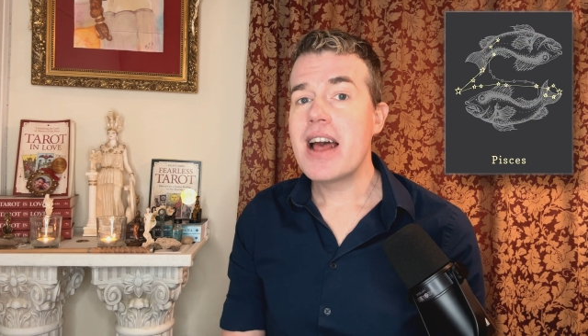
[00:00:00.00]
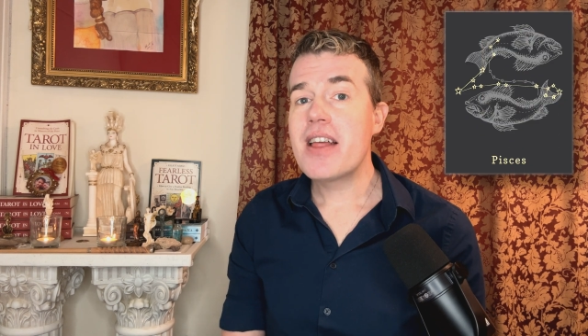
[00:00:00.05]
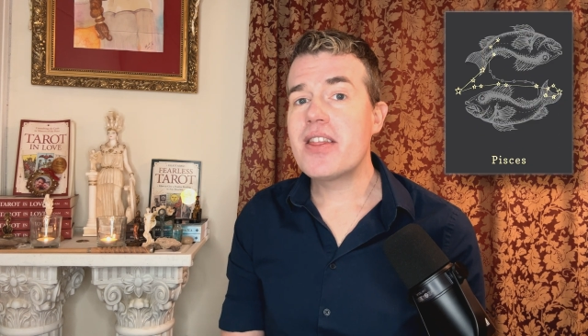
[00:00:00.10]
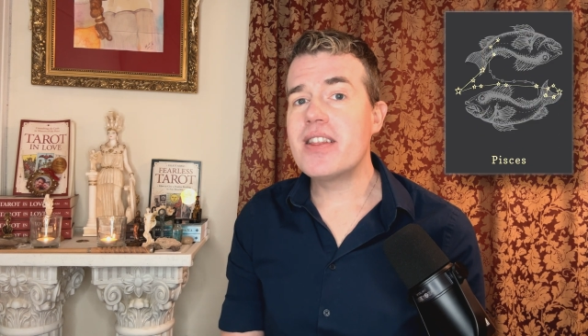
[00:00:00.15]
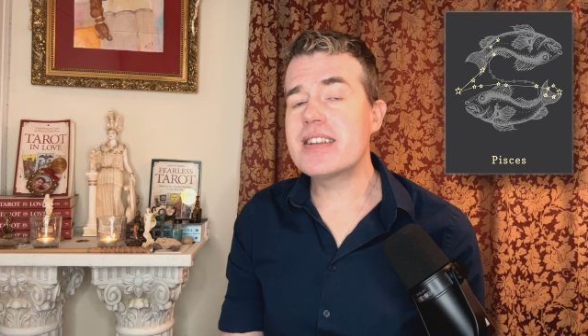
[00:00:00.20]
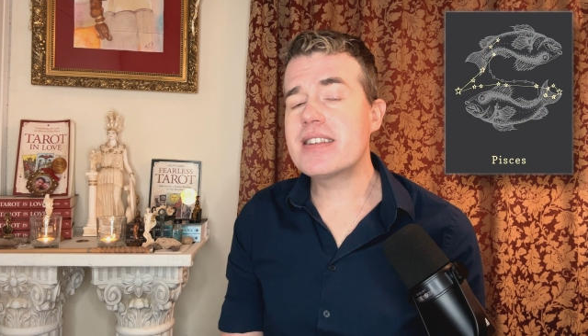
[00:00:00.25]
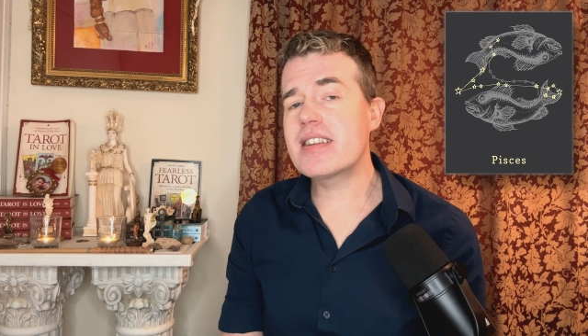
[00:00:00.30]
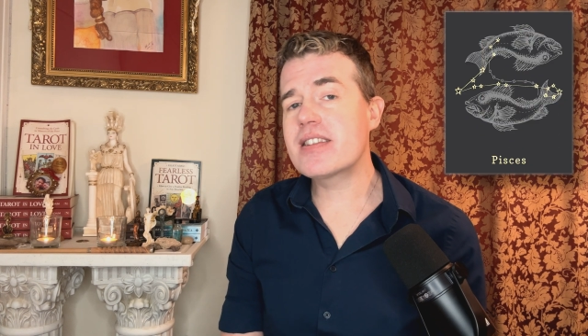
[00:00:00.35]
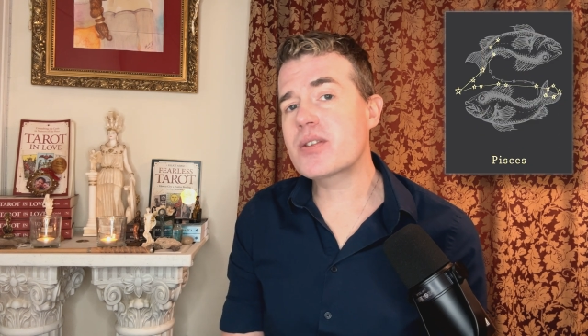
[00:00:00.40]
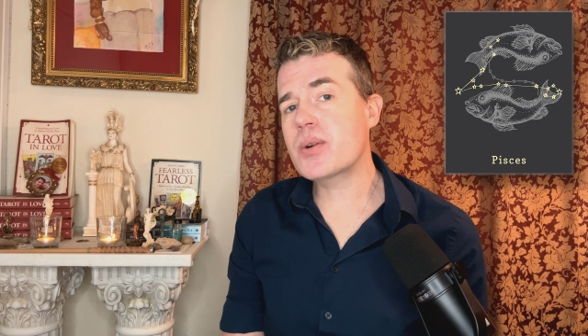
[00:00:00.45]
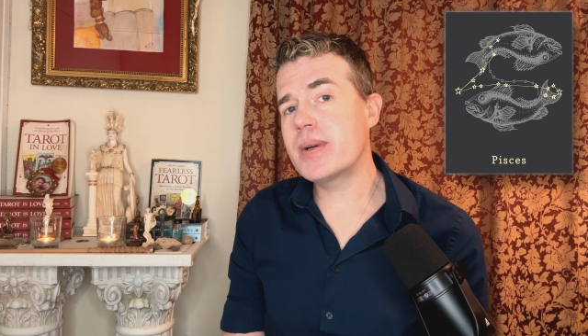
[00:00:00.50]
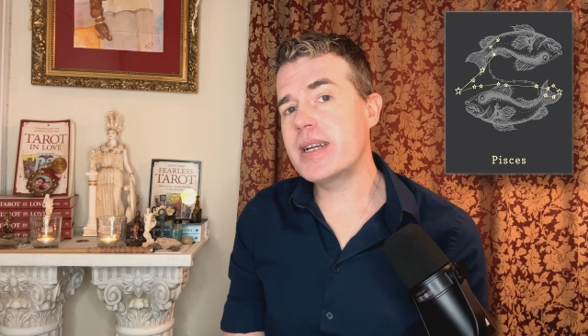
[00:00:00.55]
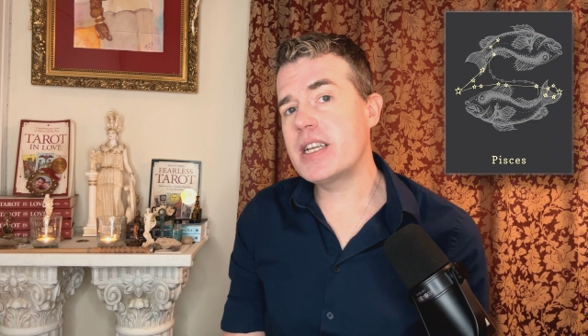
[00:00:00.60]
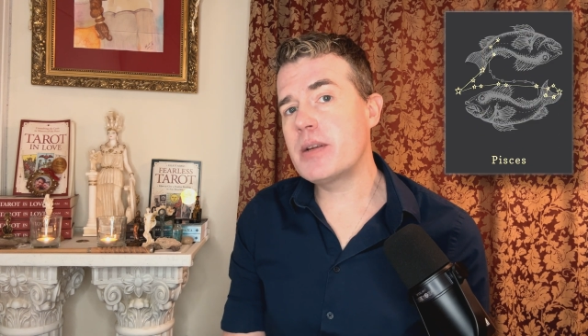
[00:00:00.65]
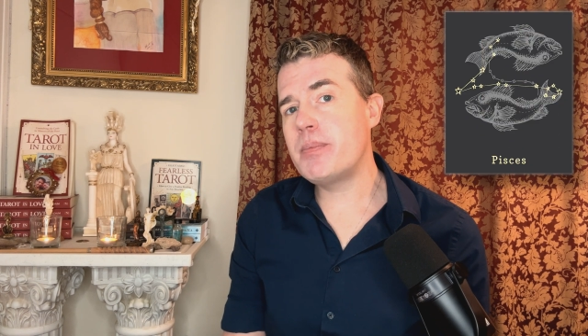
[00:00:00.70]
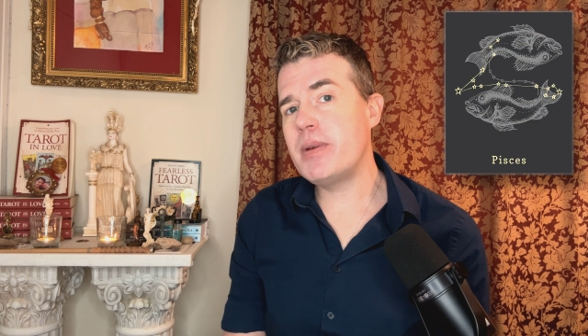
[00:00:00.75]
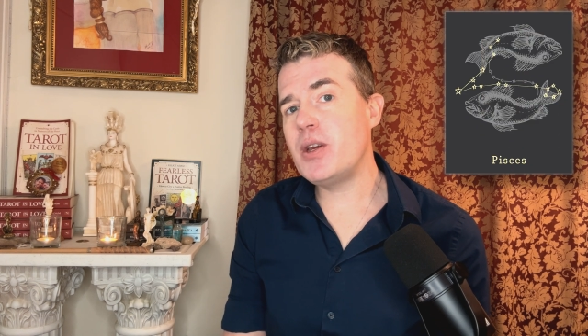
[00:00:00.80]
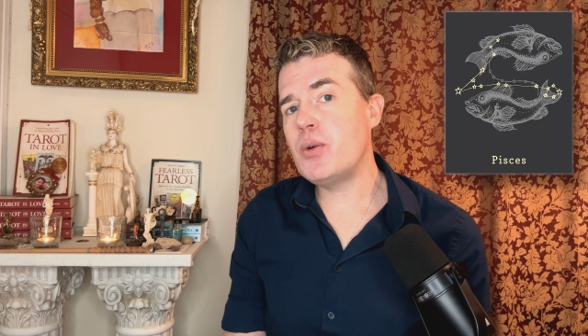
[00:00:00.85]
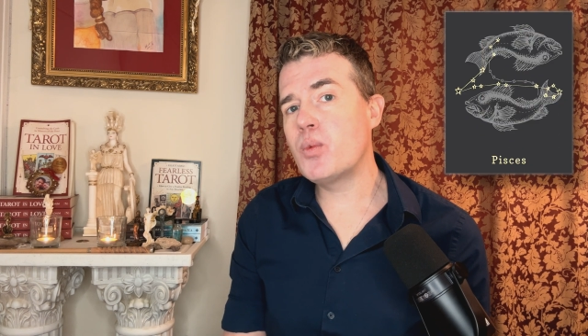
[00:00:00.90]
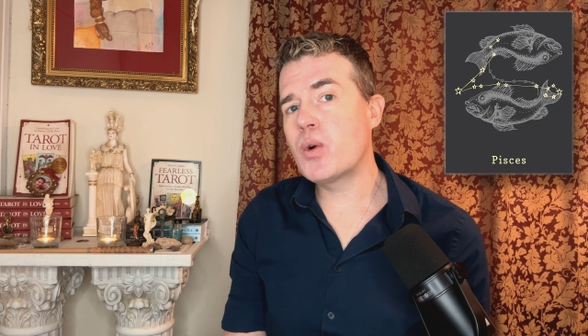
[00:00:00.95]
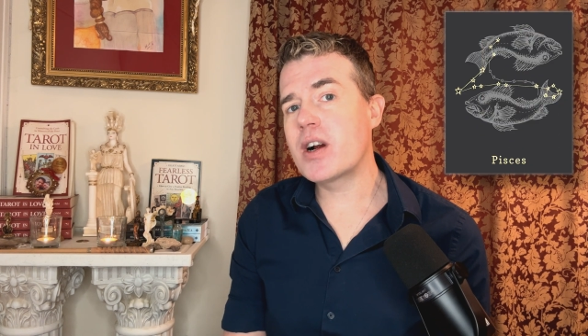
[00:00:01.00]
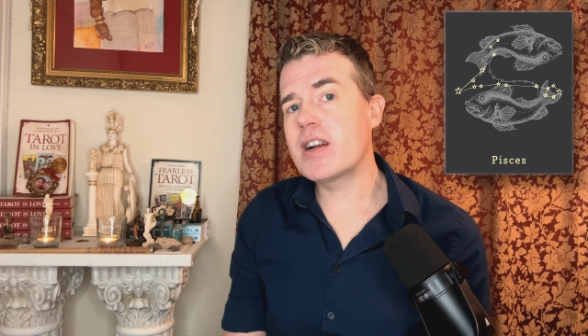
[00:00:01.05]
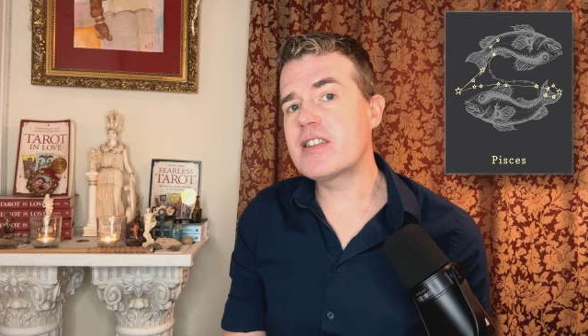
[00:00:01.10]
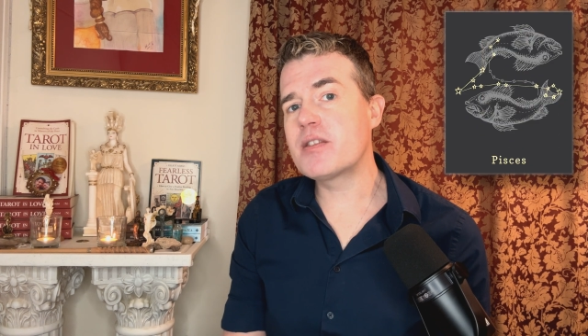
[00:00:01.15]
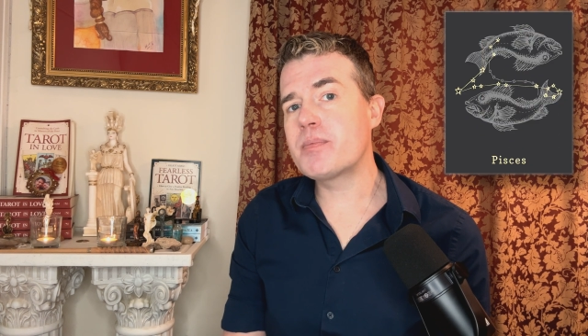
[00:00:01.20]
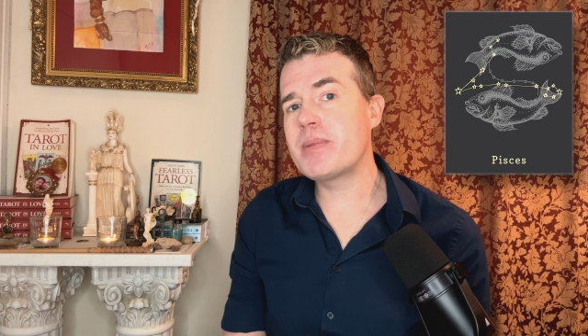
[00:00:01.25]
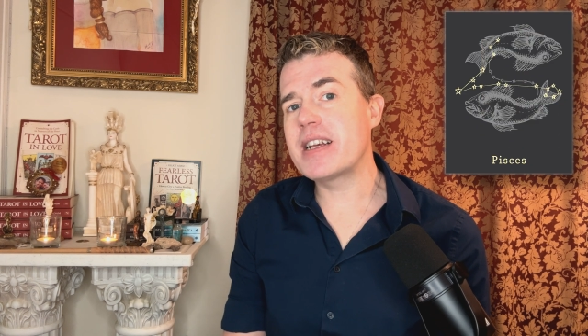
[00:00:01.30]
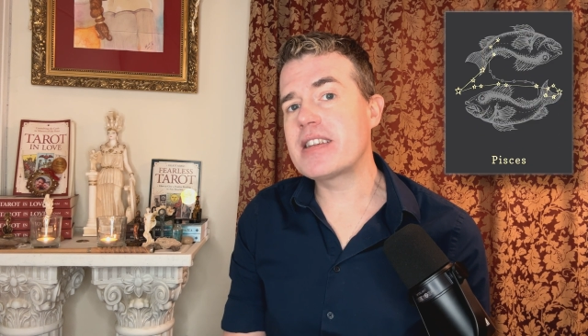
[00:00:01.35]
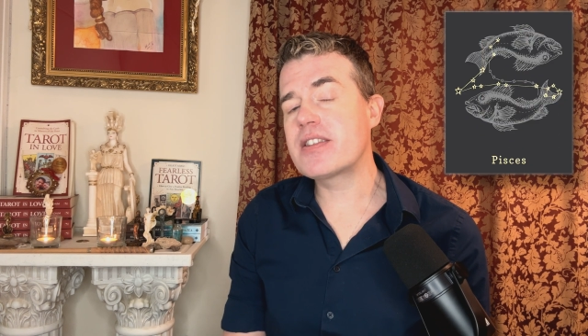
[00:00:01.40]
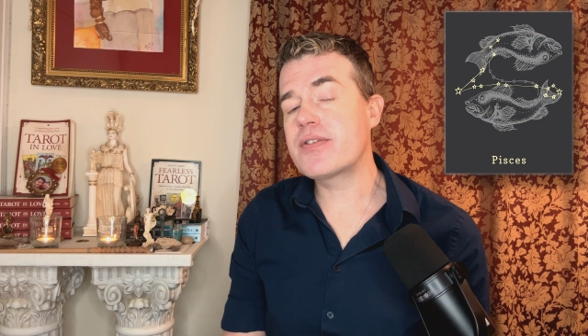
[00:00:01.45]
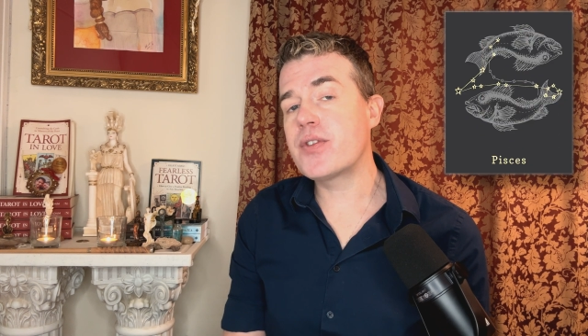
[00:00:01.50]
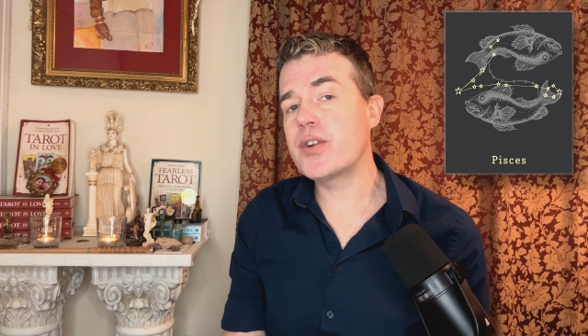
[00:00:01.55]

this is going to be where it's best